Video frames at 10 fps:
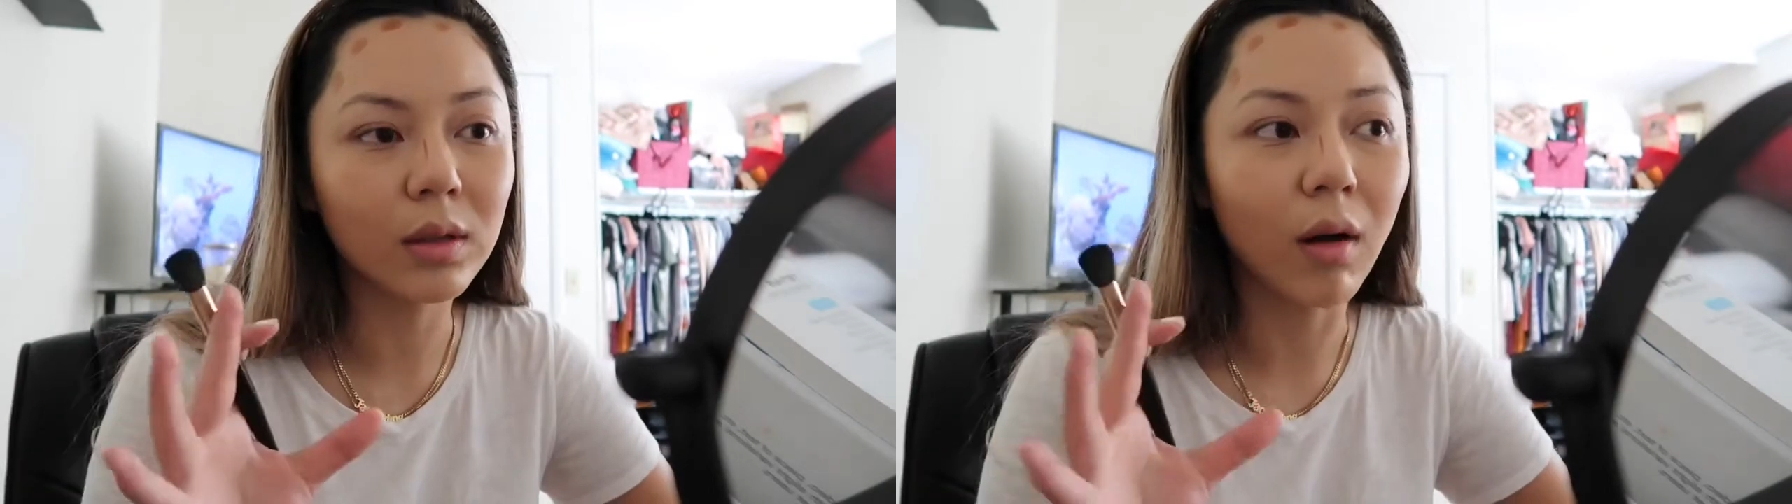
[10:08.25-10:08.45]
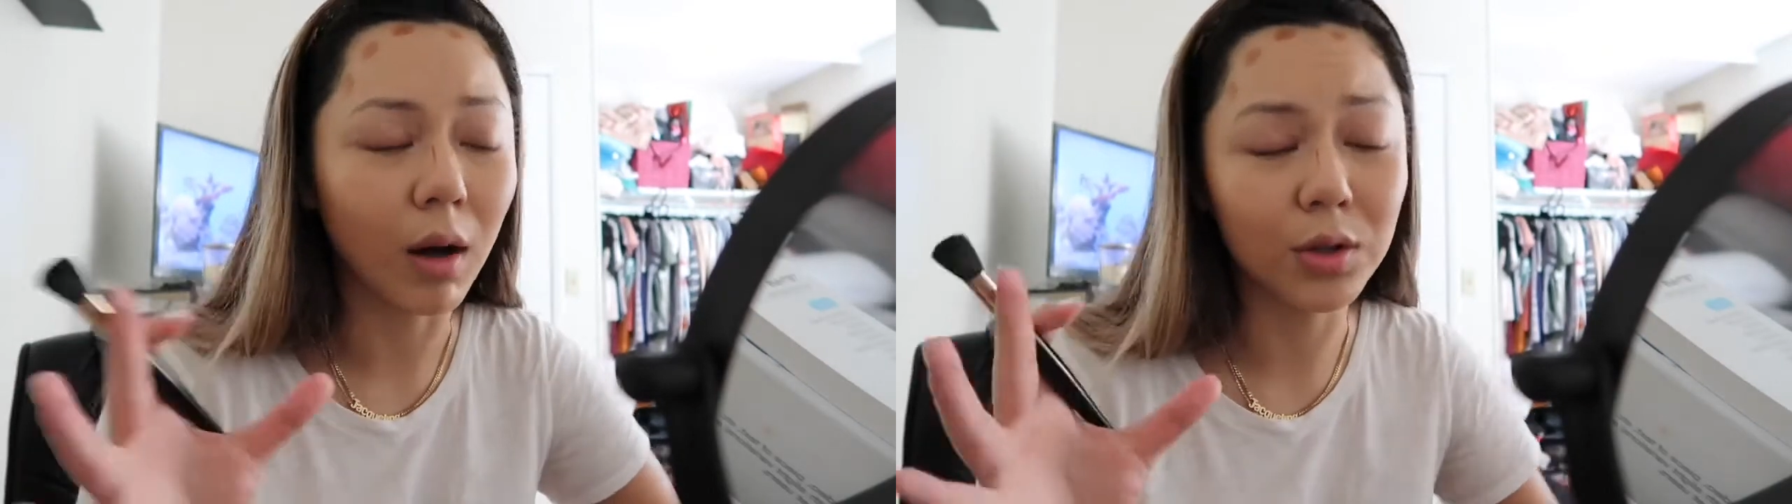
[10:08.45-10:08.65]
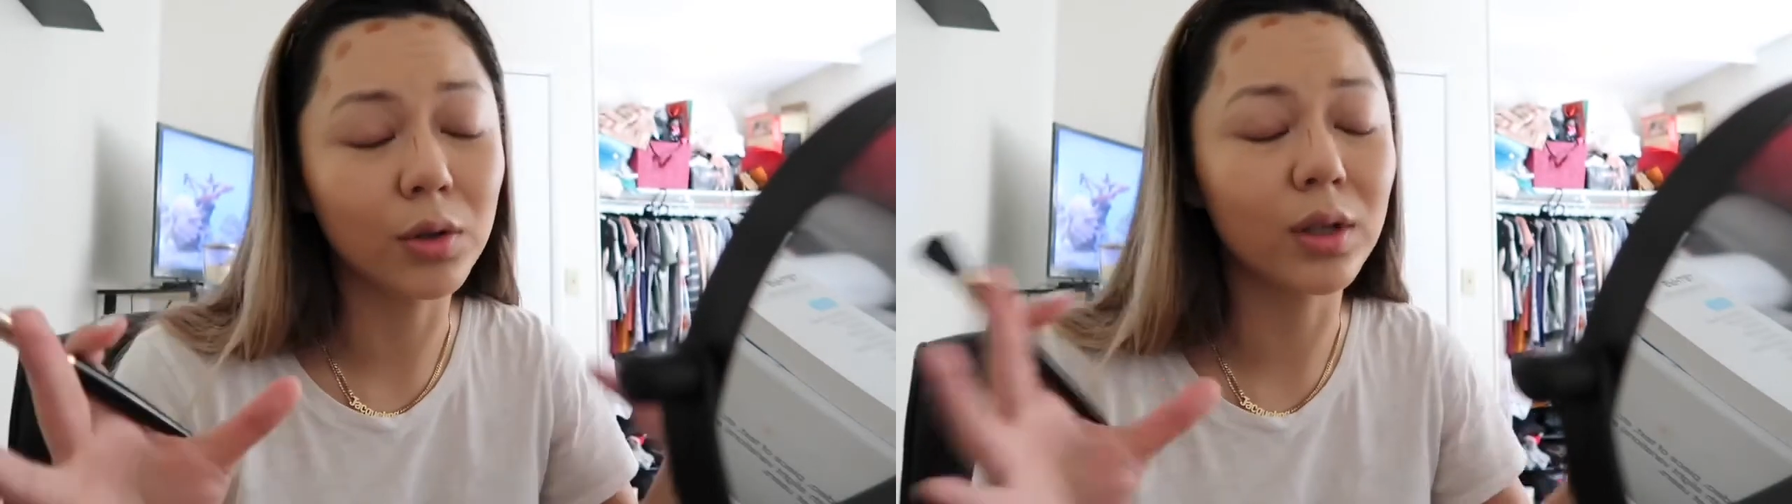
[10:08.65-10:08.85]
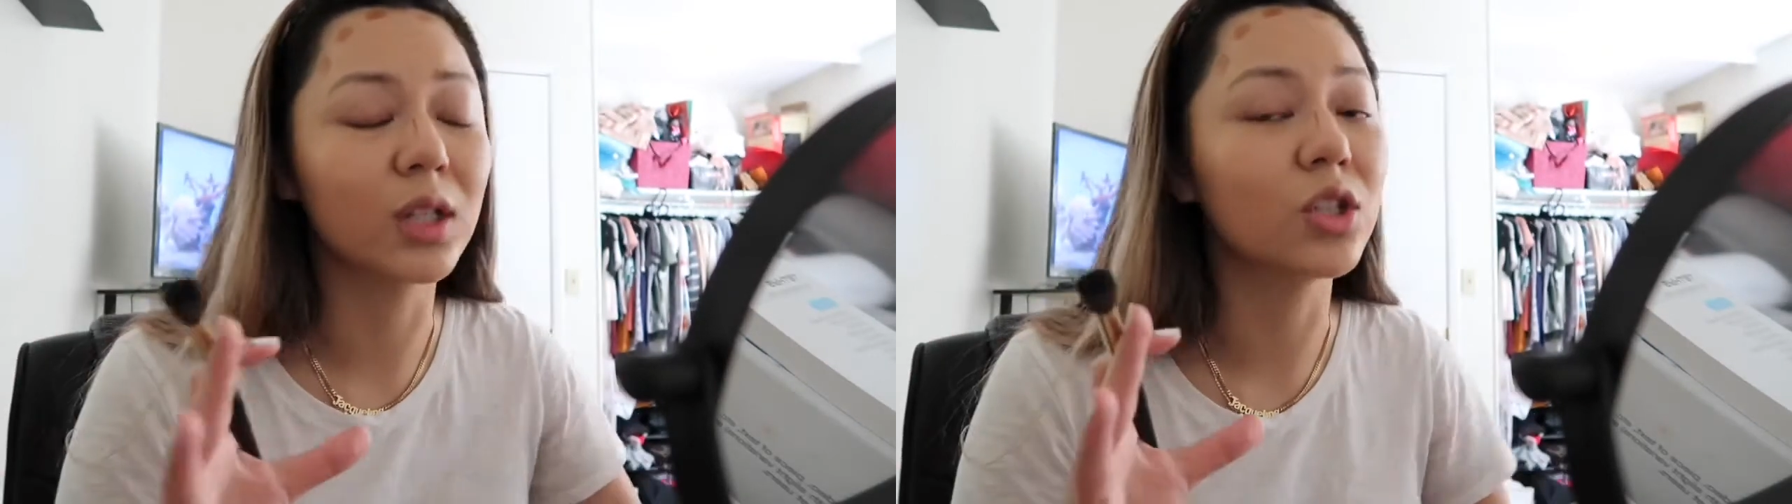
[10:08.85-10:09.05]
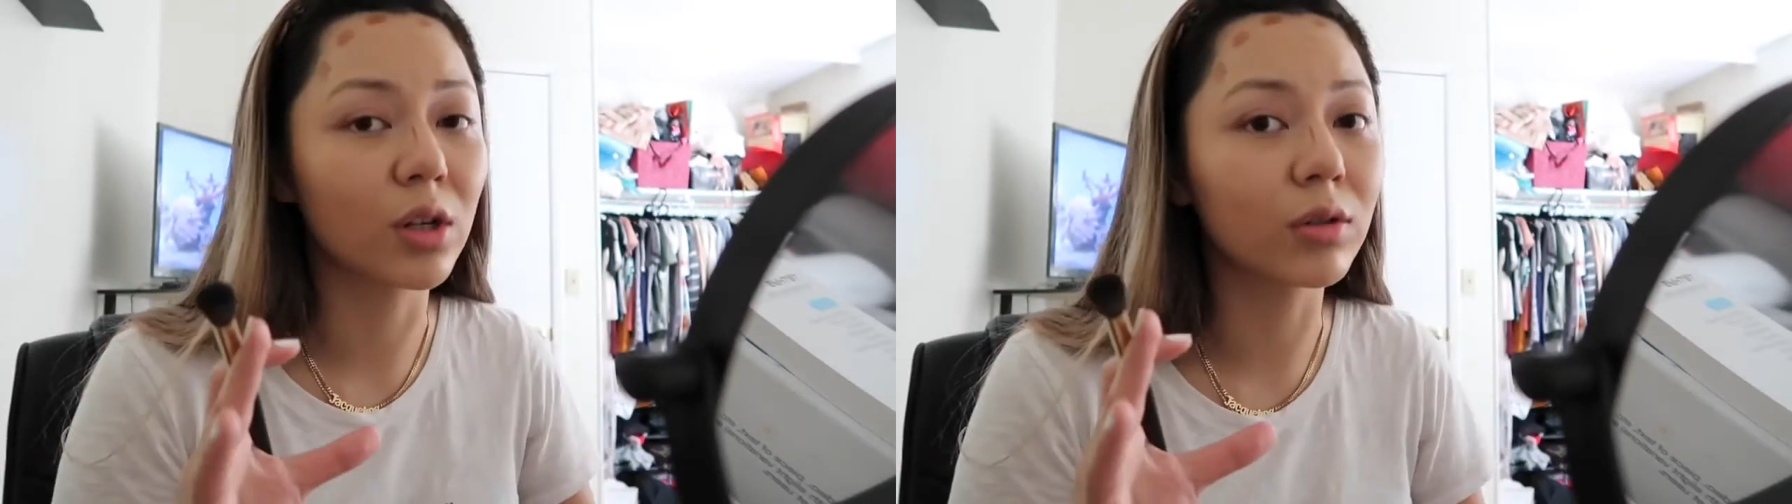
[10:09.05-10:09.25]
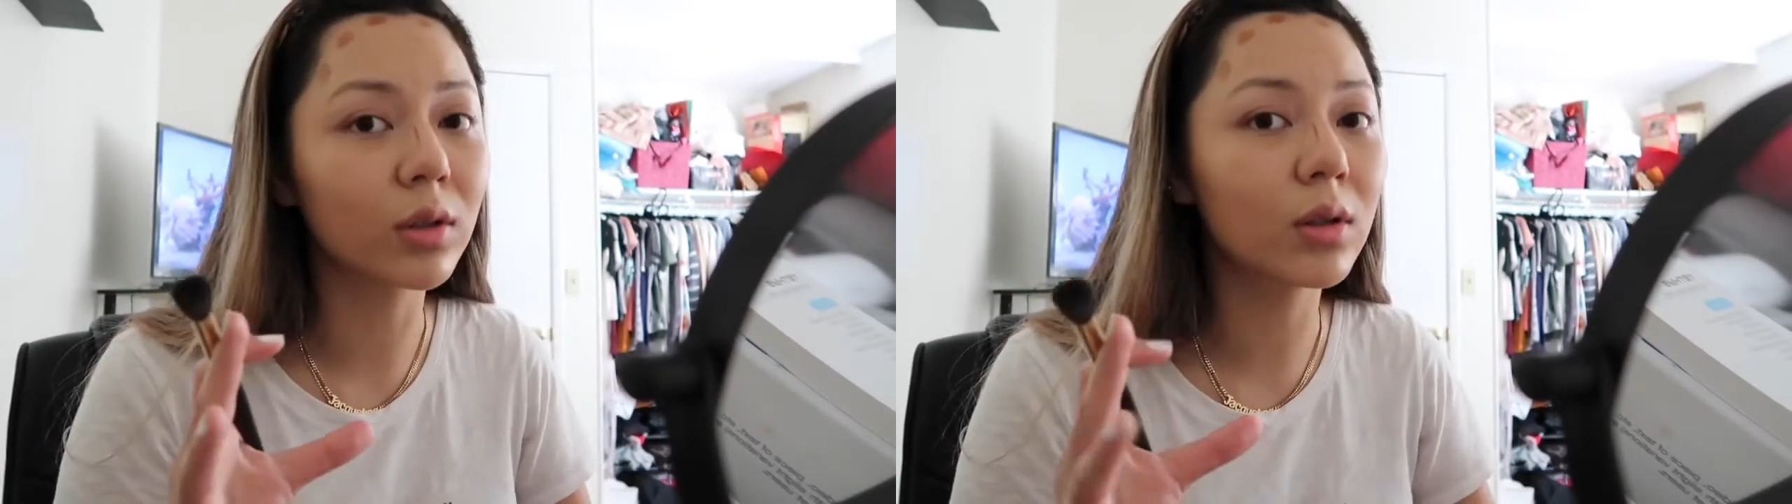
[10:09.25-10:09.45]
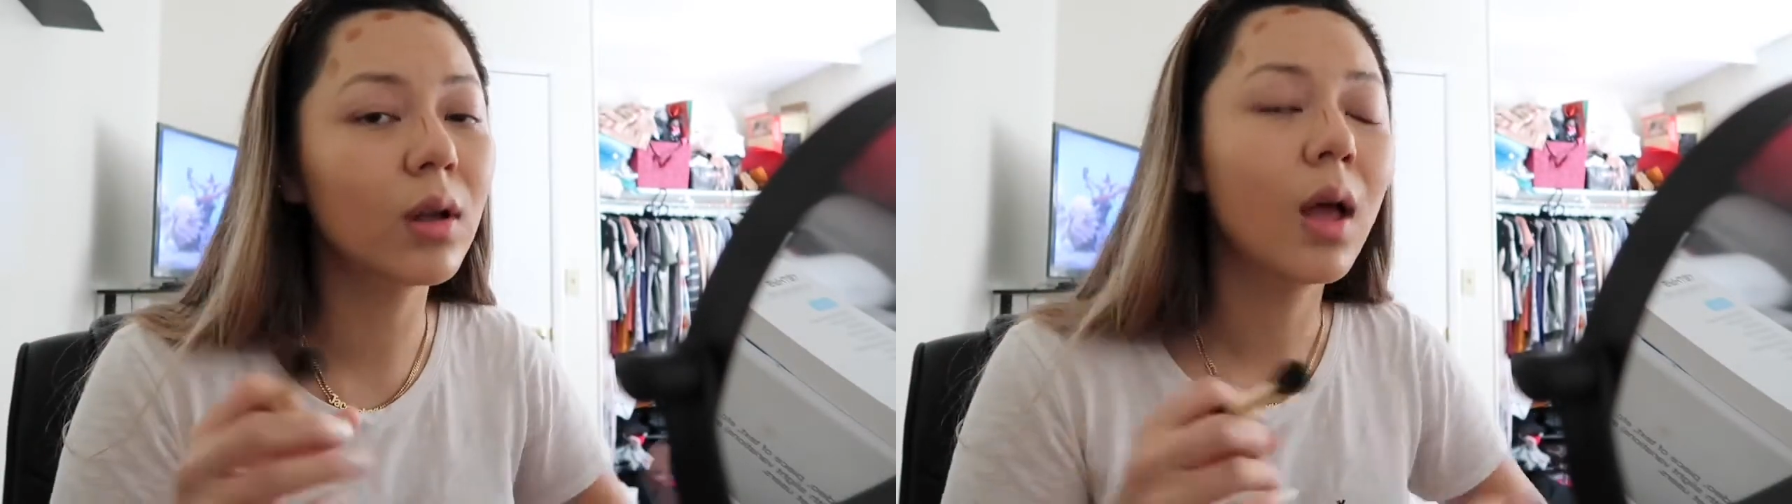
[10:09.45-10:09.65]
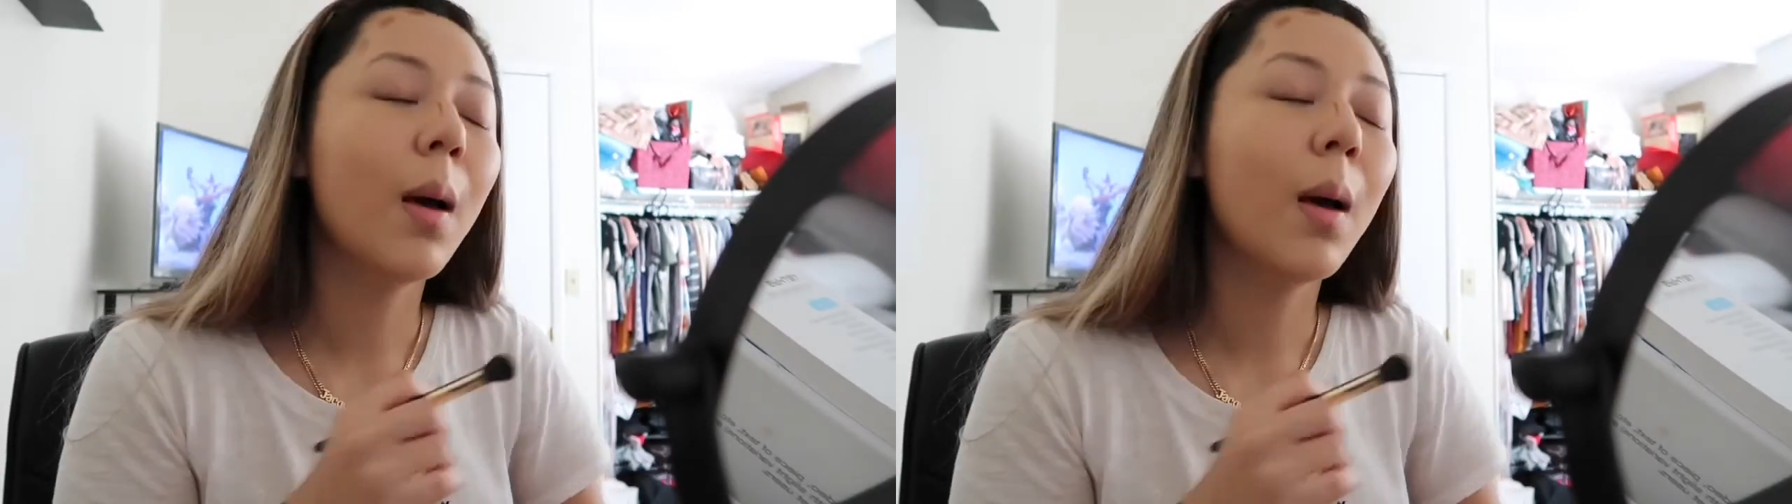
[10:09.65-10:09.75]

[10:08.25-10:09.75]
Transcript: contouring in general,